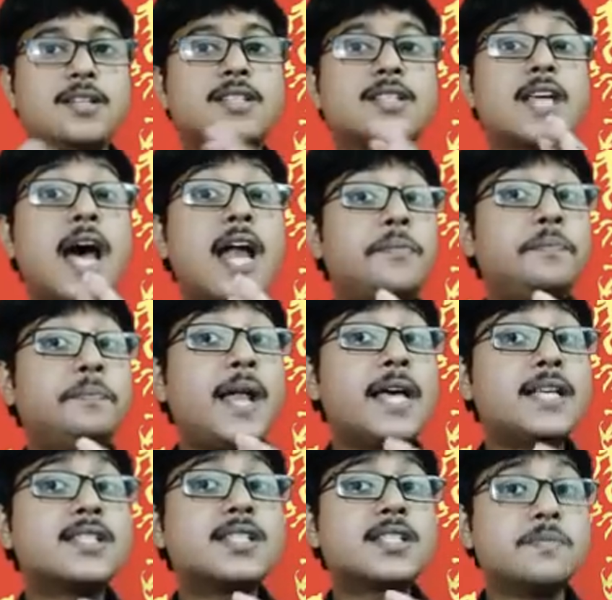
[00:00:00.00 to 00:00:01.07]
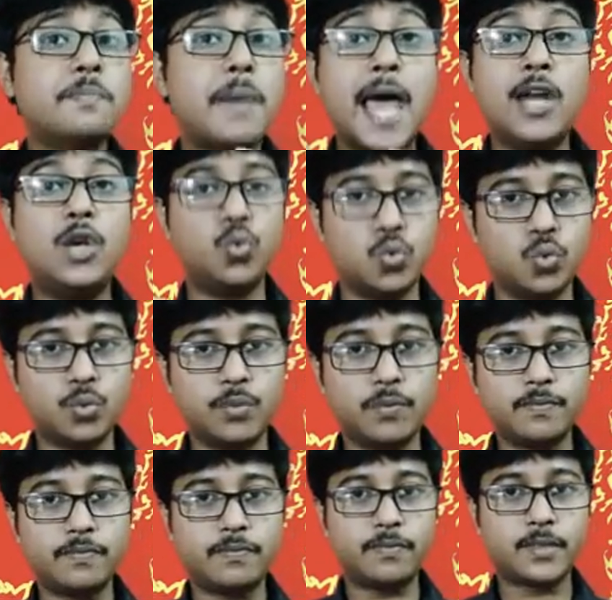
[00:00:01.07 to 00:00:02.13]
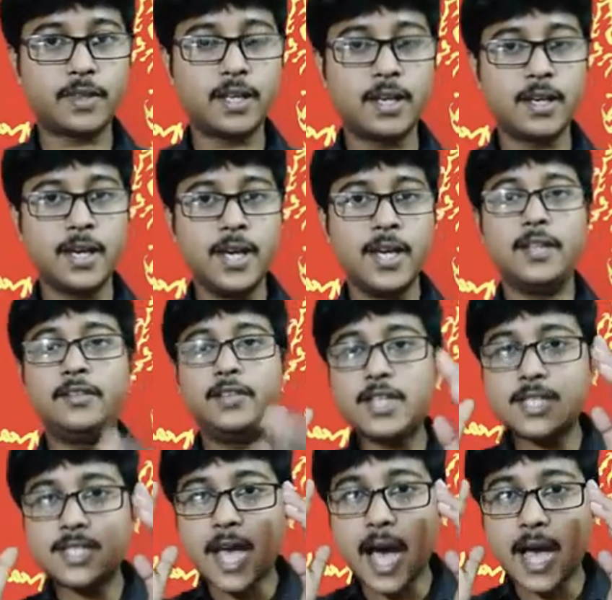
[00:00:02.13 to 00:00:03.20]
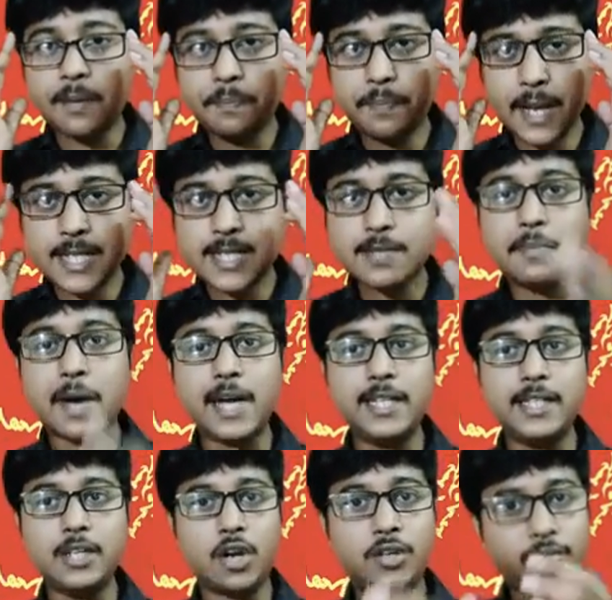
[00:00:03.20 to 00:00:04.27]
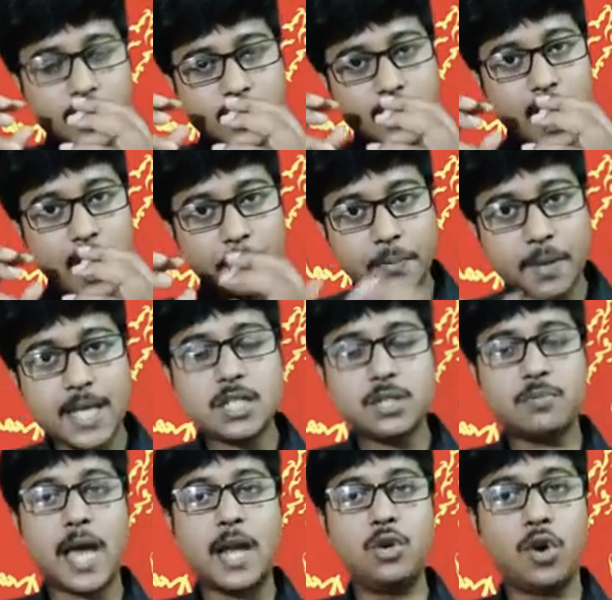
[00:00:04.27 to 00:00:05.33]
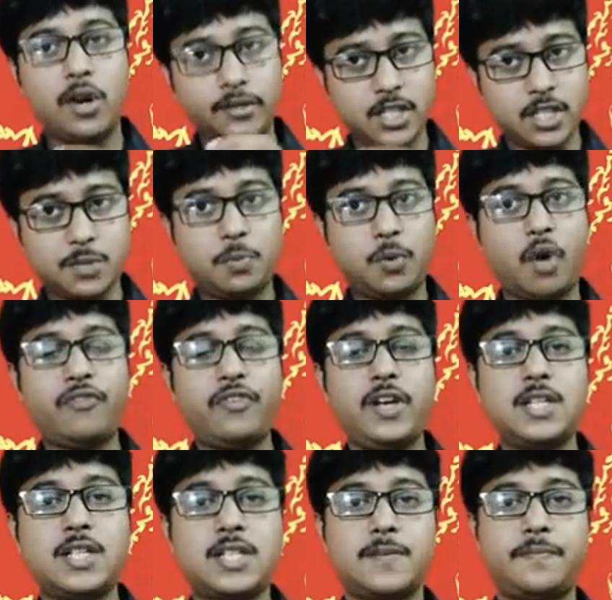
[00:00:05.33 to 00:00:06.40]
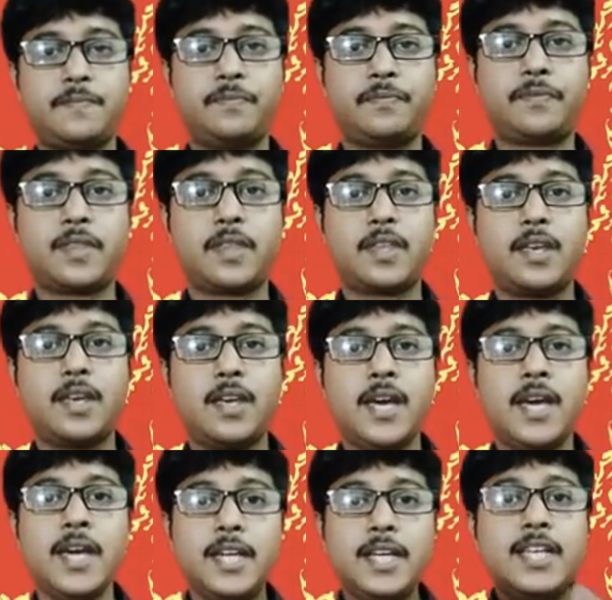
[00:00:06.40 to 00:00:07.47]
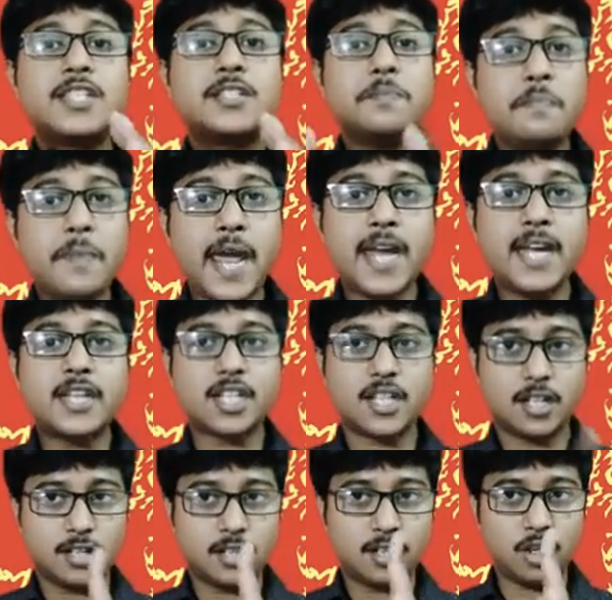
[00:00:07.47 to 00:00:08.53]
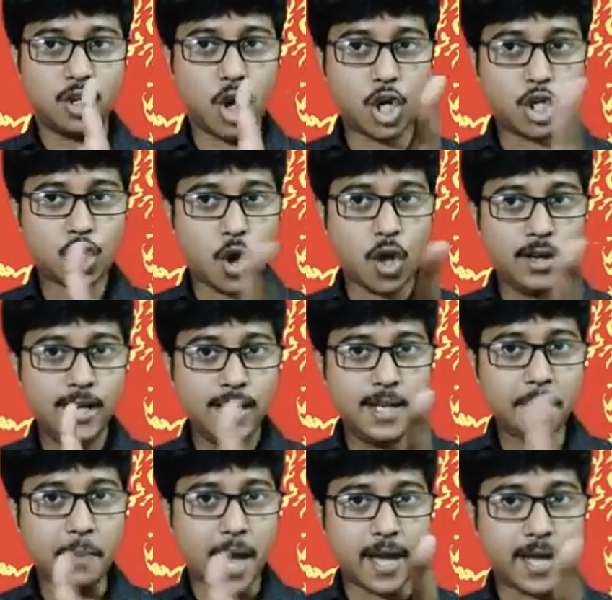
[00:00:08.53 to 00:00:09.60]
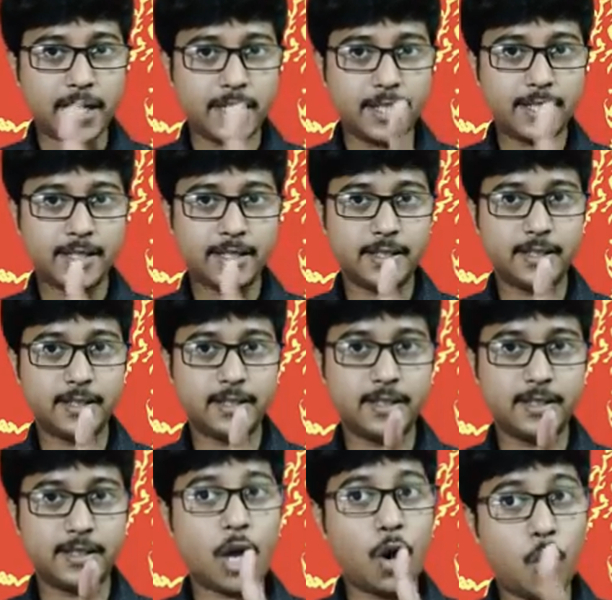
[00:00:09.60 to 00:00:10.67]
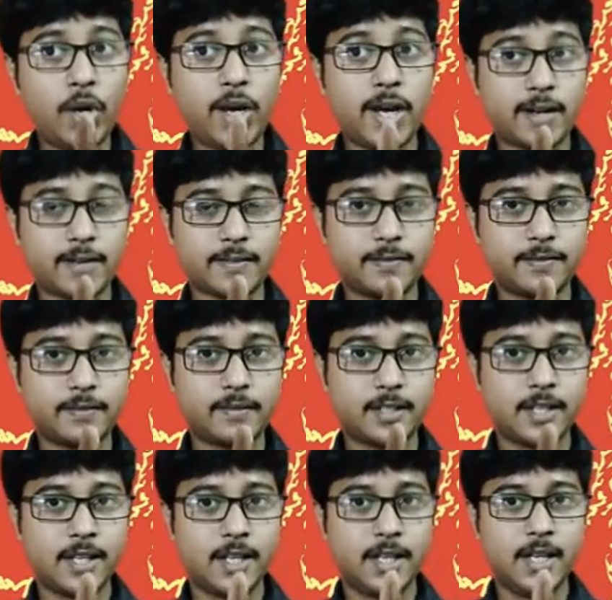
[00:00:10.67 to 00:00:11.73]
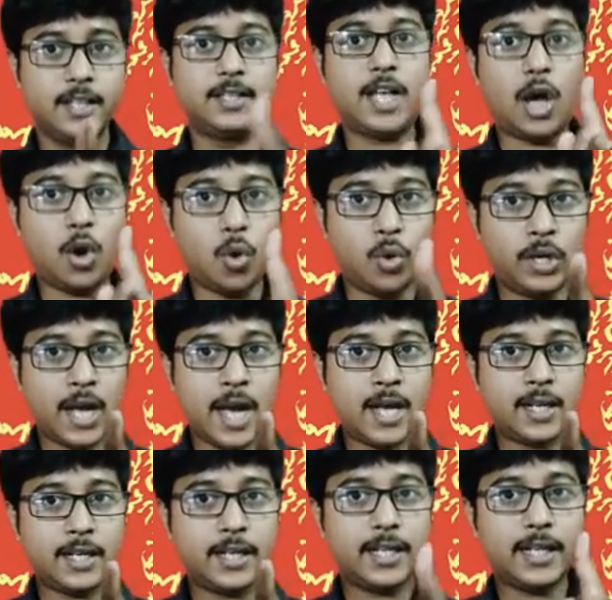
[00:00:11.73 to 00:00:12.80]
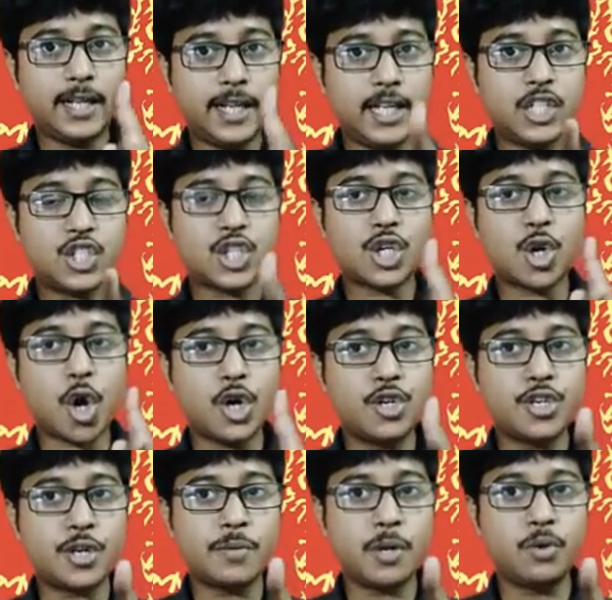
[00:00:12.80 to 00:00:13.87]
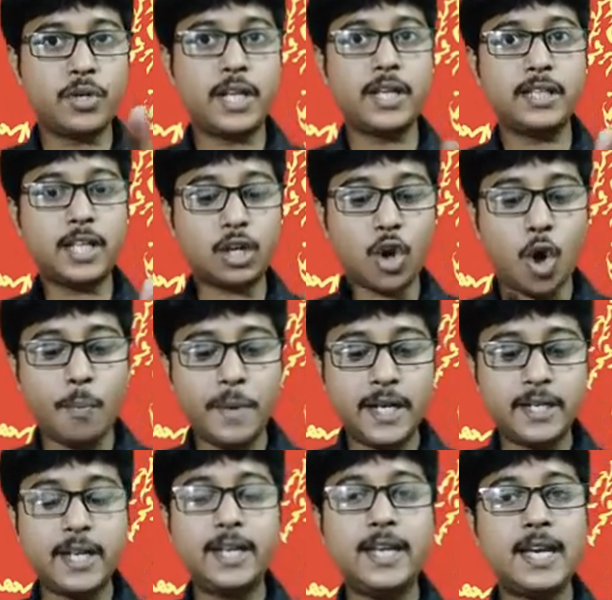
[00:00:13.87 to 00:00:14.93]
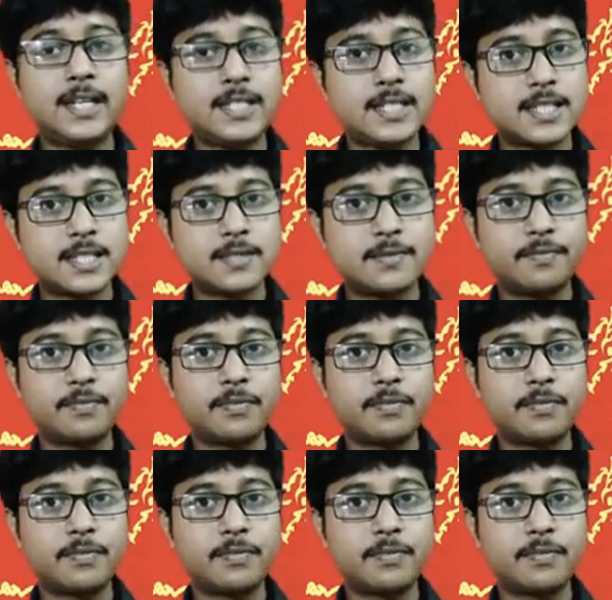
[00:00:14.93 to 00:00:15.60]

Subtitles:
surplus value. This surplus money or this surplus value or this profit is made not only by the owner. The owner is contributing the raw materials,